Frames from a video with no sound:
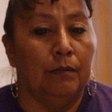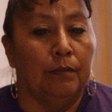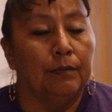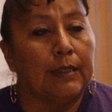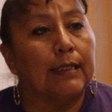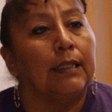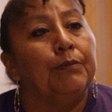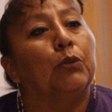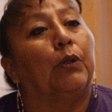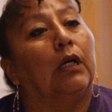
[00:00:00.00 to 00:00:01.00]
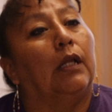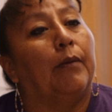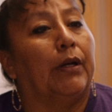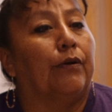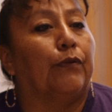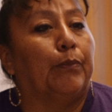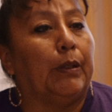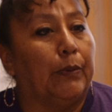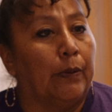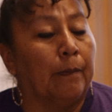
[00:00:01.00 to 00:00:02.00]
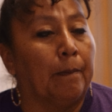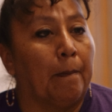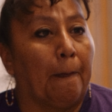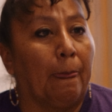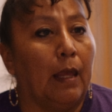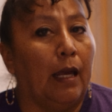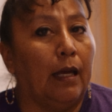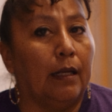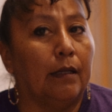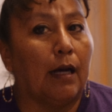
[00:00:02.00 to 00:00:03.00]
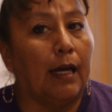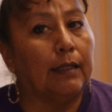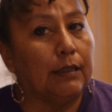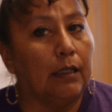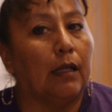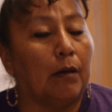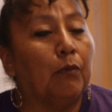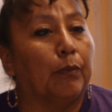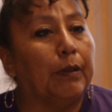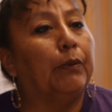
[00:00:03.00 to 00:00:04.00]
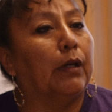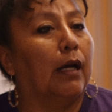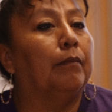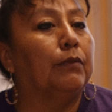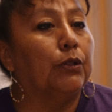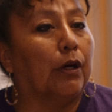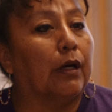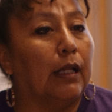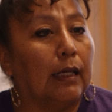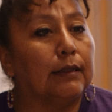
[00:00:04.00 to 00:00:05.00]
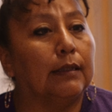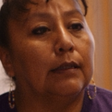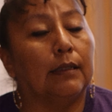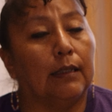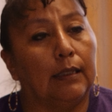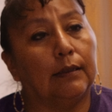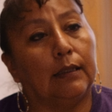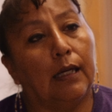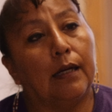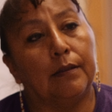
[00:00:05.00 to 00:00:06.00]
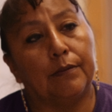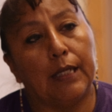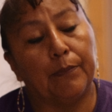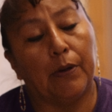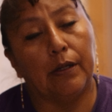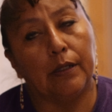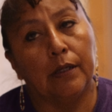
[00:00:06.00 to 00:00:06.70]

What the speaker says: that seems to work a lot better for people. And I see a lot more people come to our classes and things like that and take part.